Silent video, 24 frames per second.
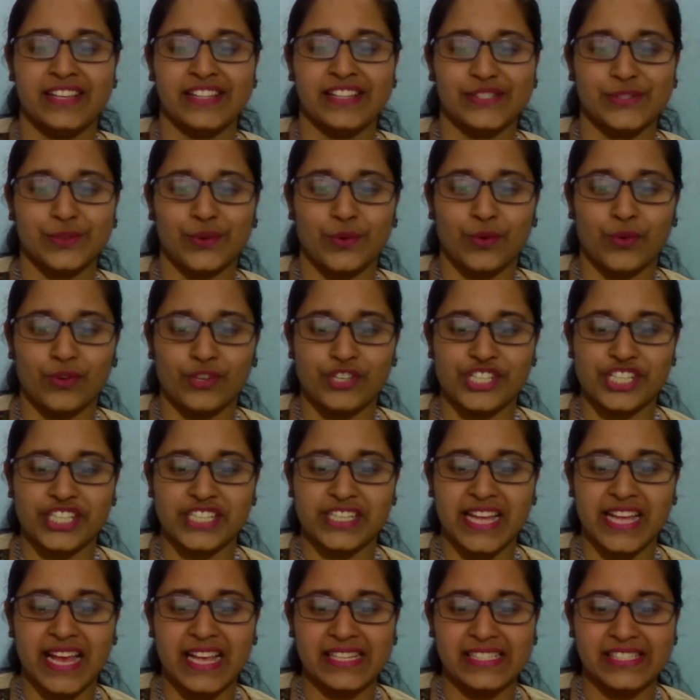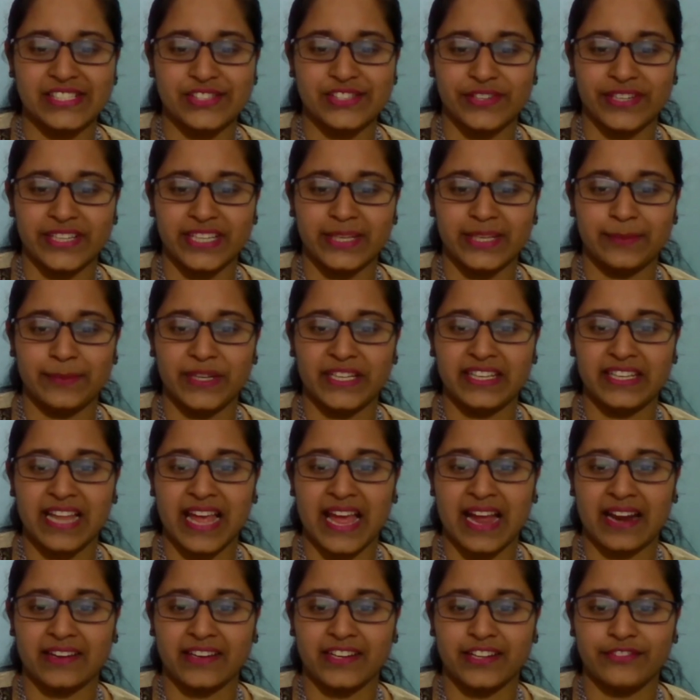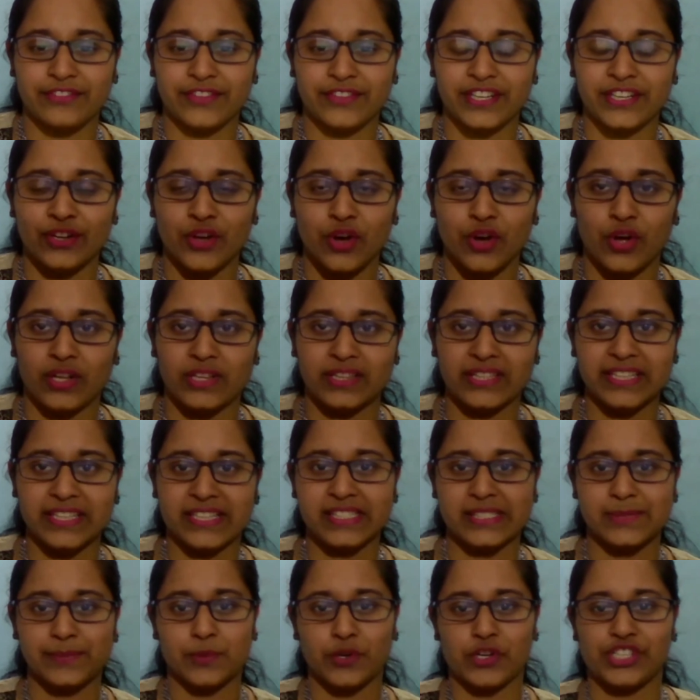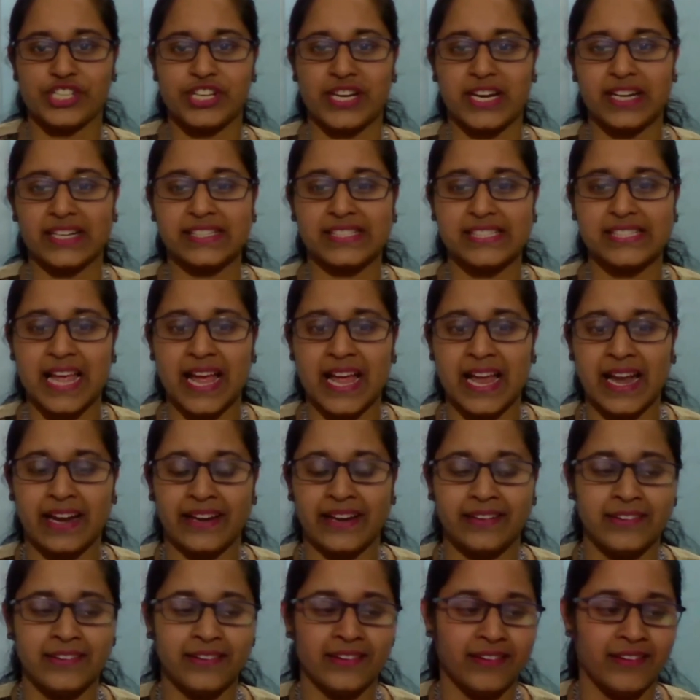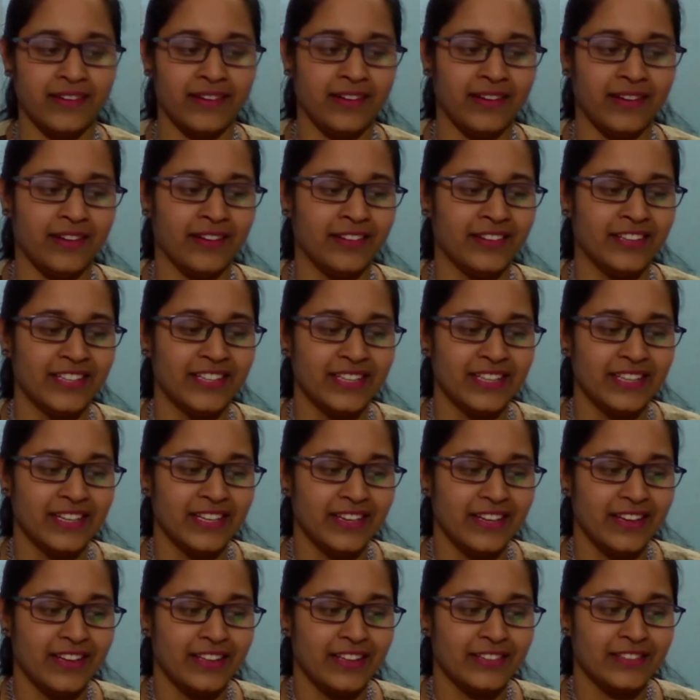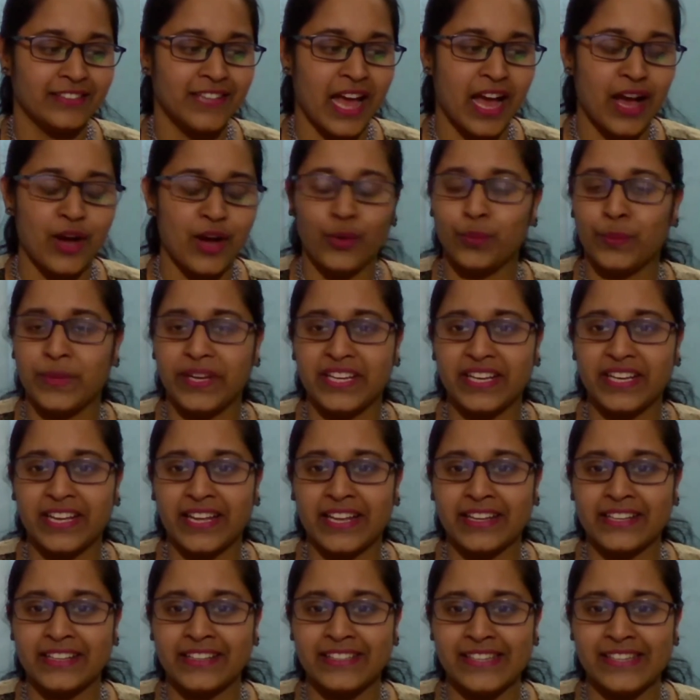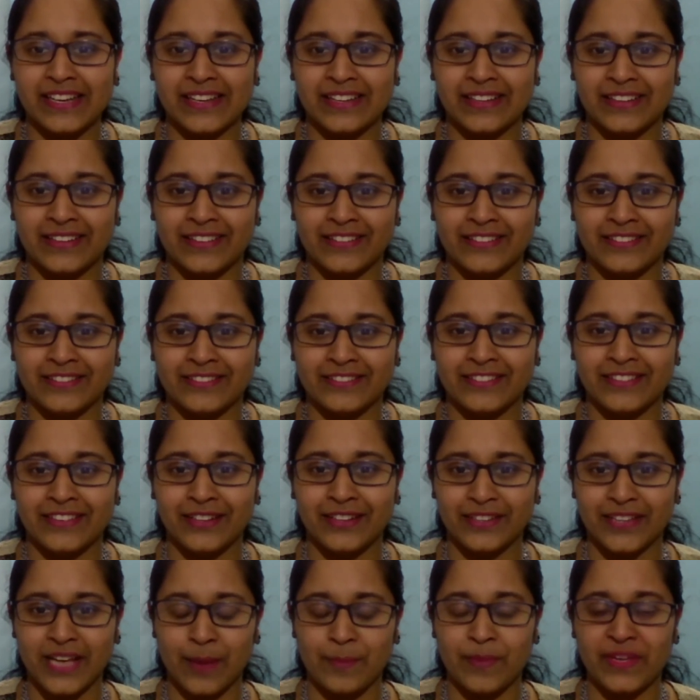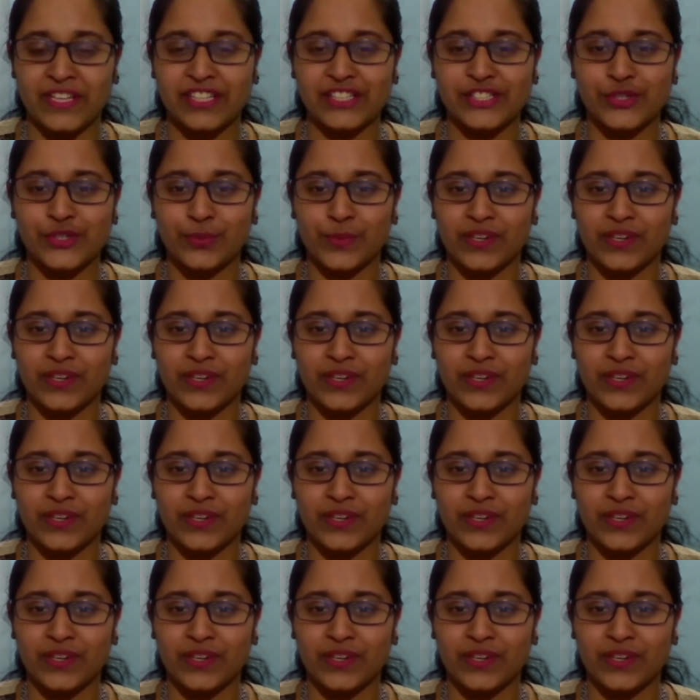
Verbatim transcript: So she has really been active in all these projects and uh, now we can uh, commence